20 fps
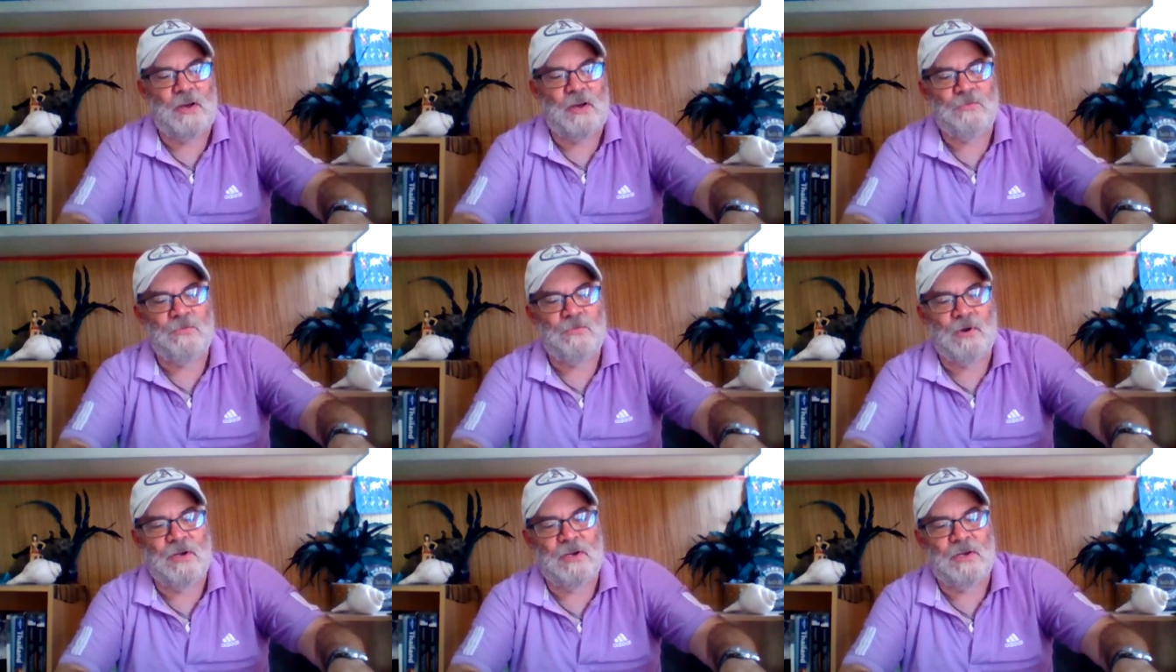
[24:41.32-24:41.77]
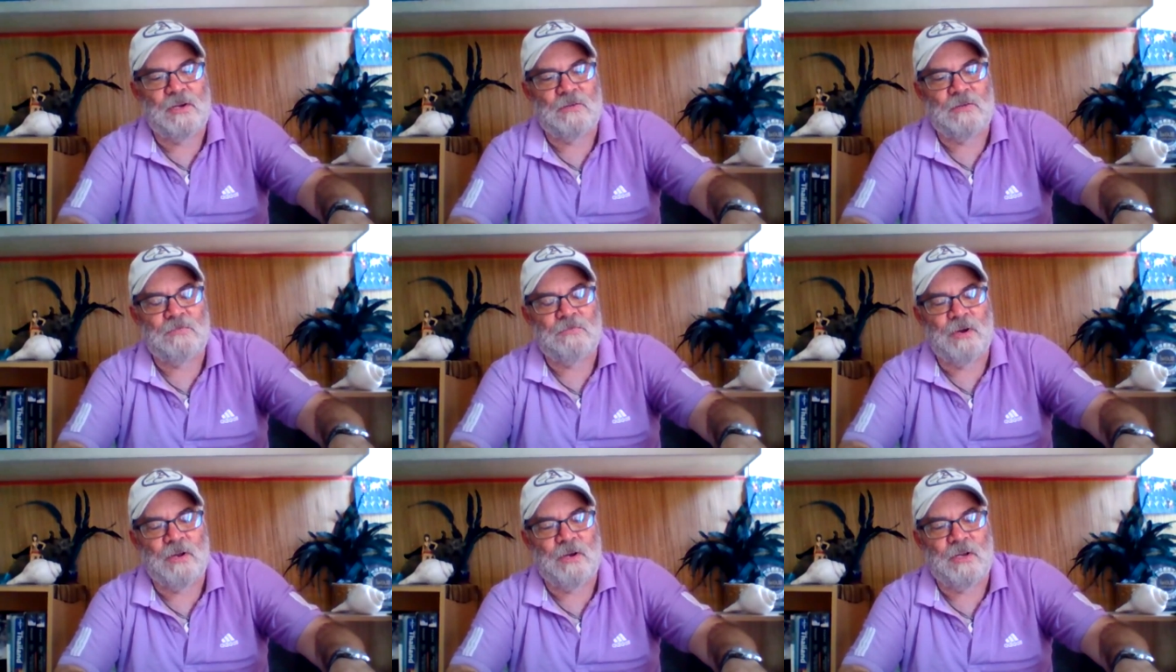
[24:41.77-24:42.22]
try to run
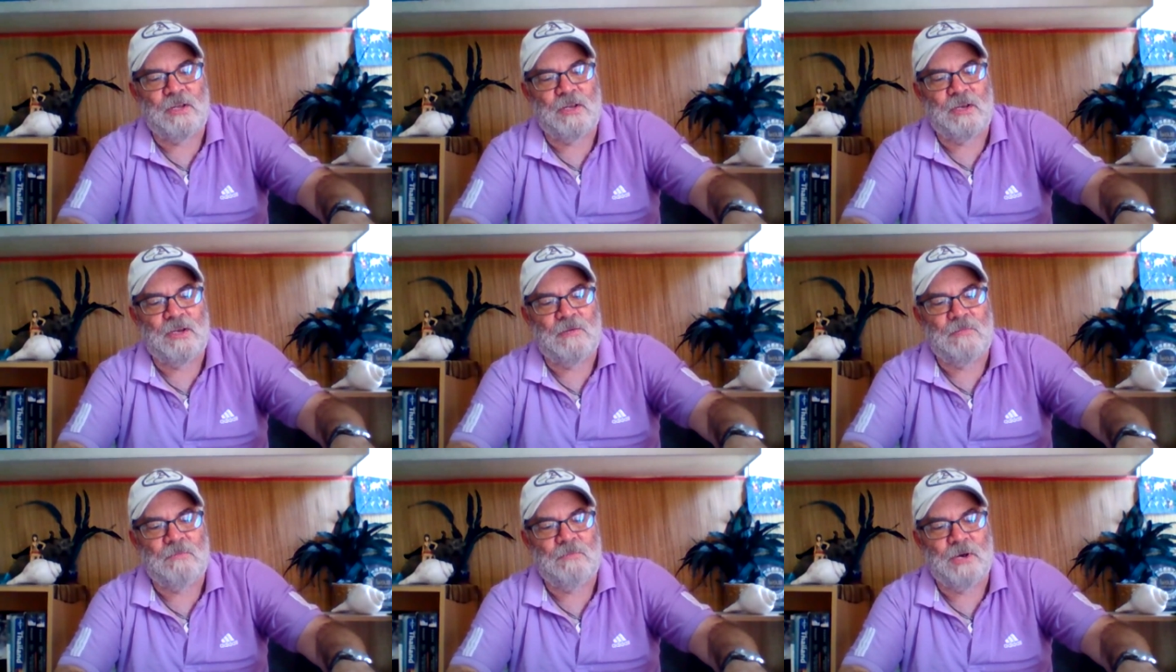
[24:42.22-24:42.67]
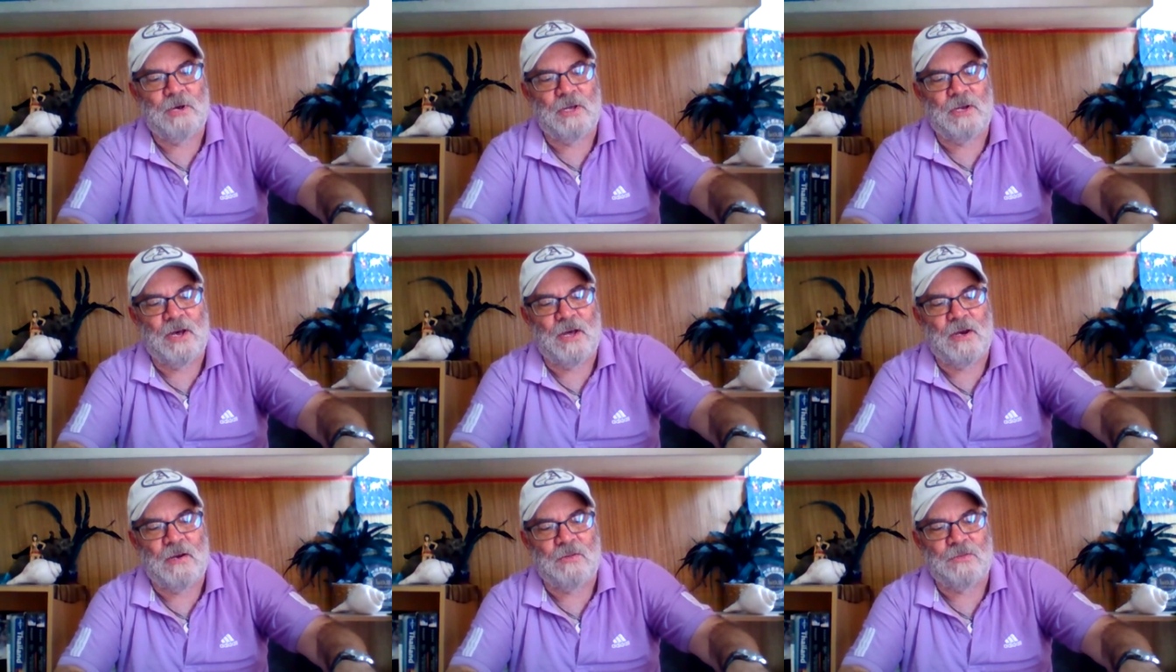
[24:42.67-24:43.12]
run again,
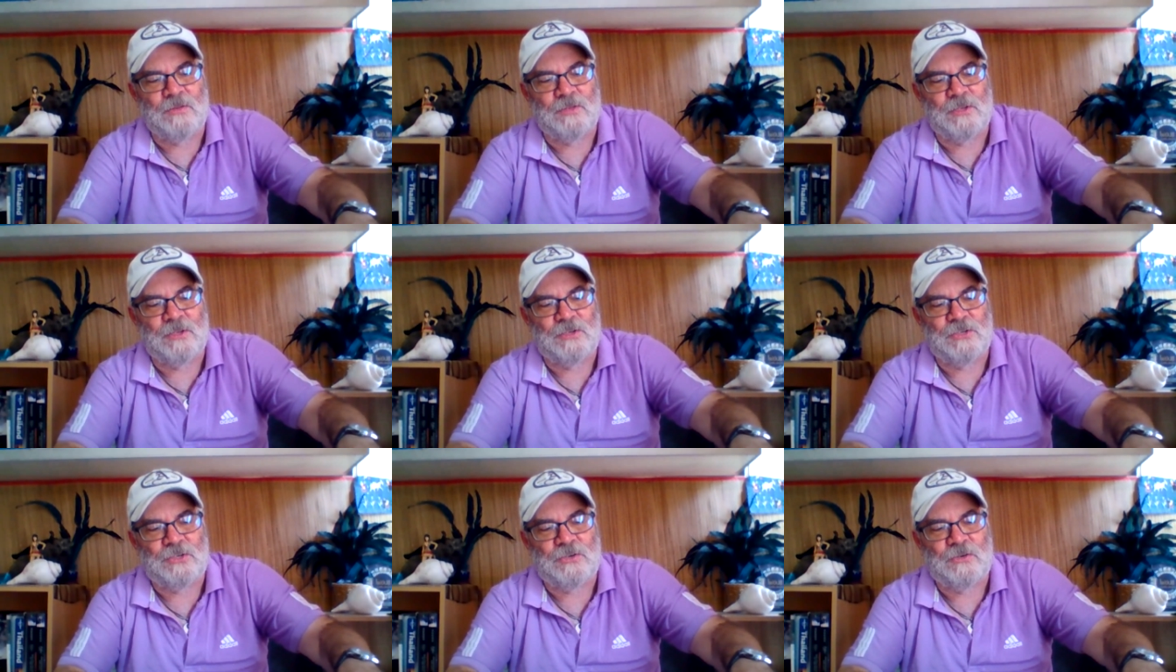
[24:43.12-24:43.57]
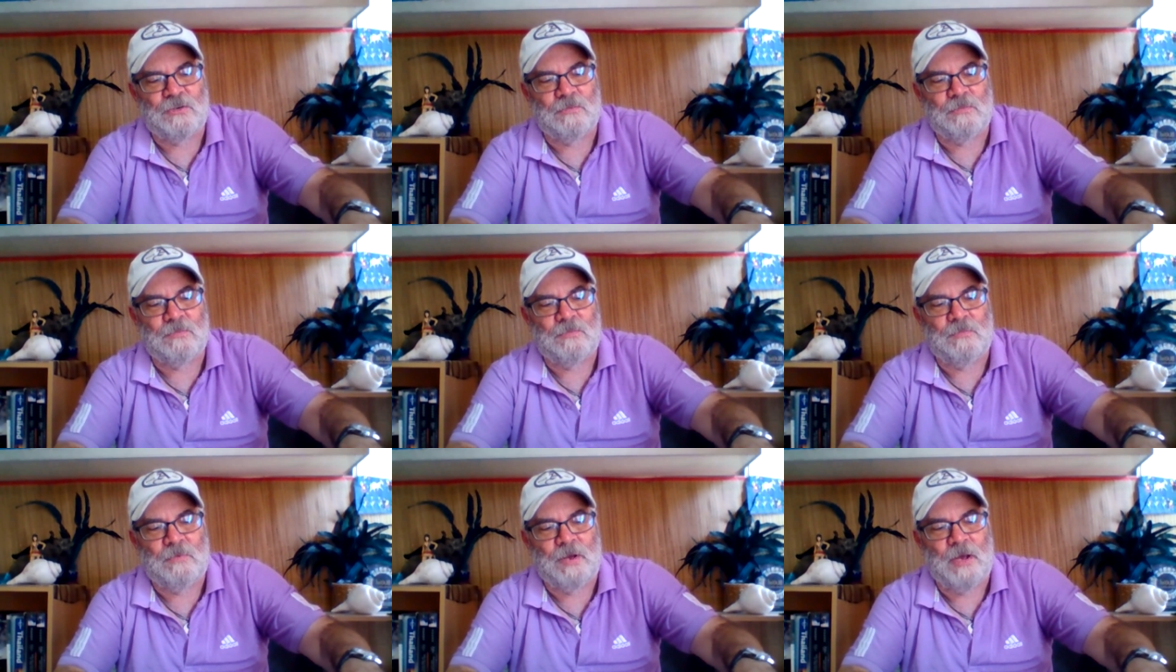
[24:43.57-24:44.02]
but I don't think
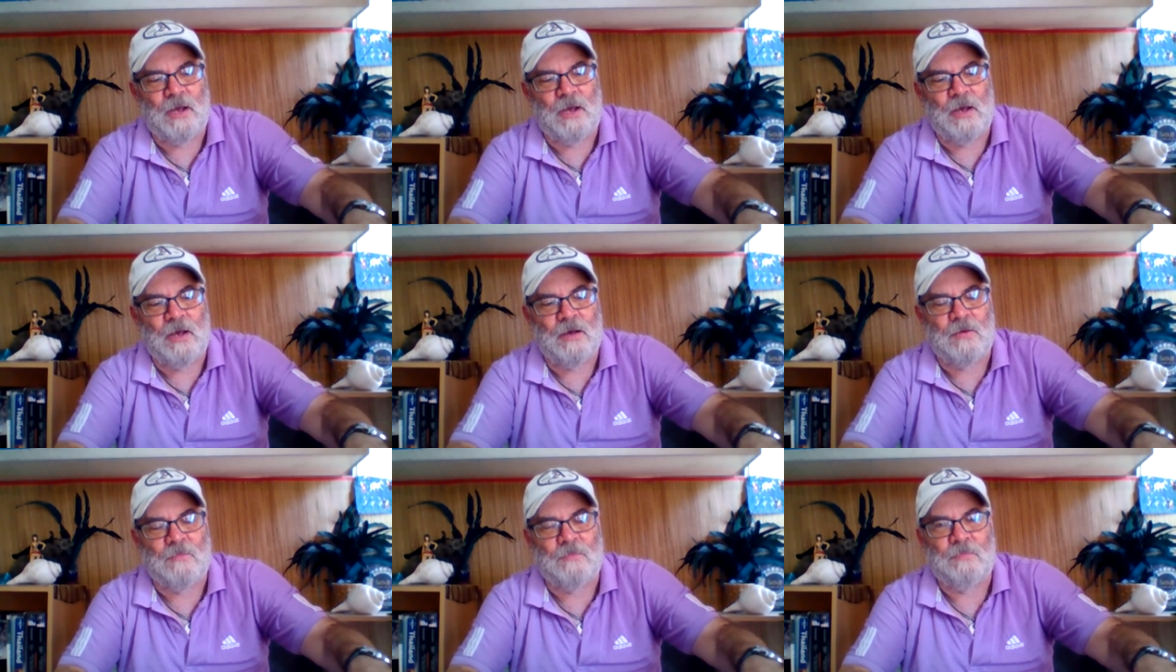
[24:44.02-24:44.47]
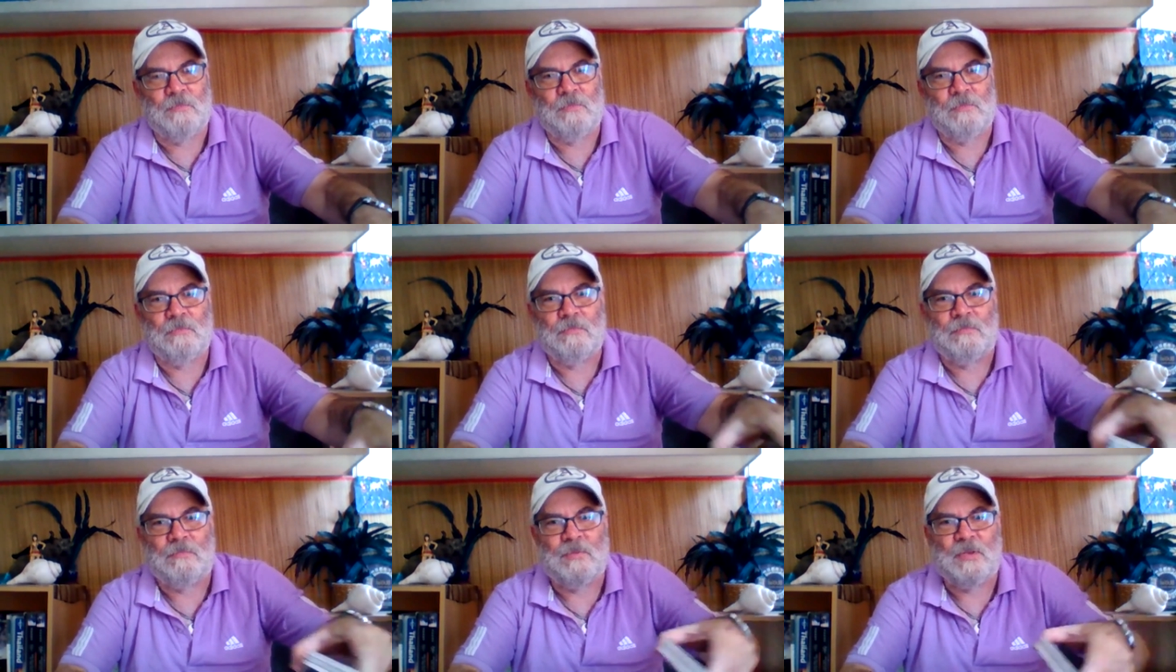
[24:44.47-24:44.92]
she'll uh,
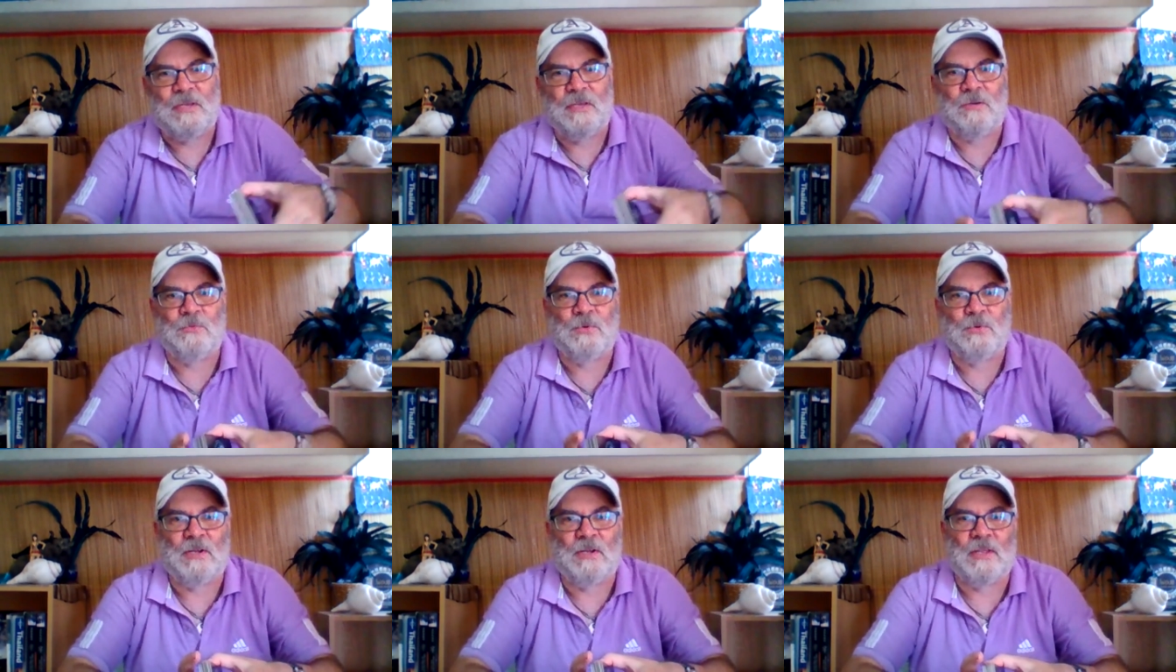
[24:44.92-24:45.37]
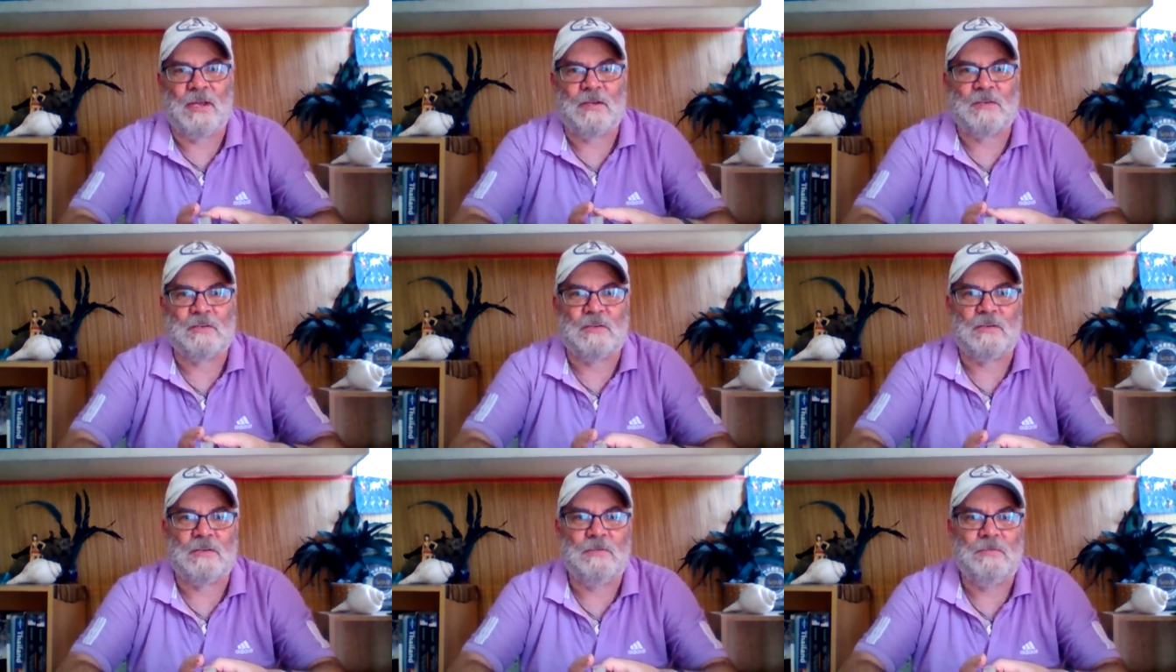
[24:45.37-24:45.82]
be
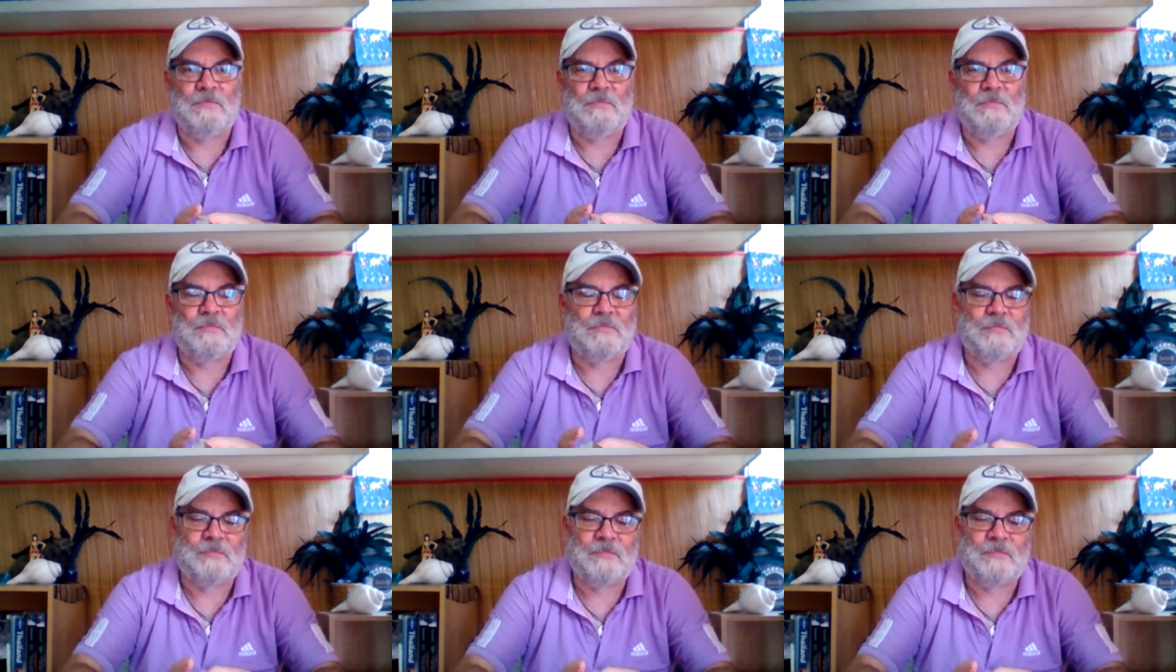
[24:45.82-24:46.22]
reelected.